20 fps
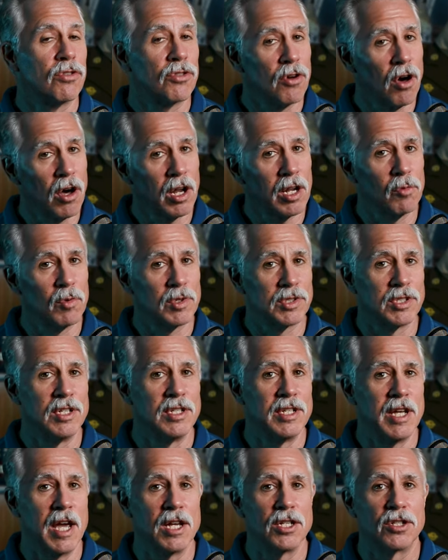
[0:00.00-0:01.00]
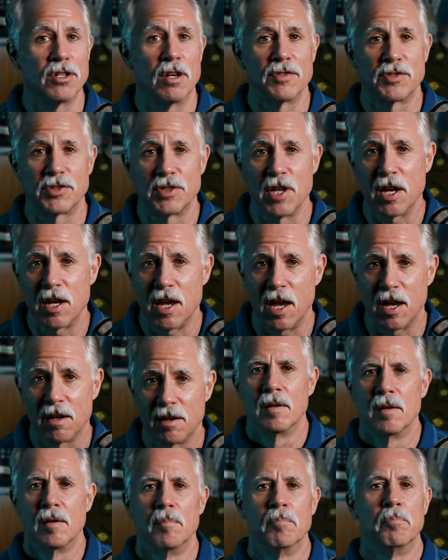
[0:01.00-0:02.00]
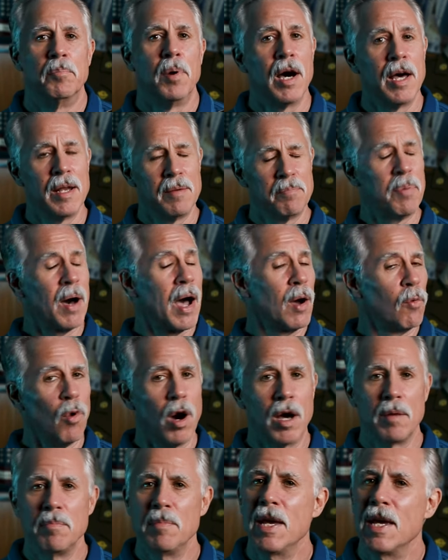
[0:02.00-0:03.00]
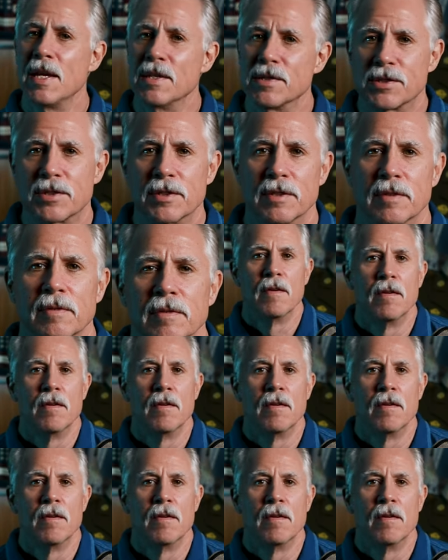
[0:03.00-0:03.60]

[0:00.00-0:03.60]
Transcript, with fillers: thought it was in danger of sinking. But by what means?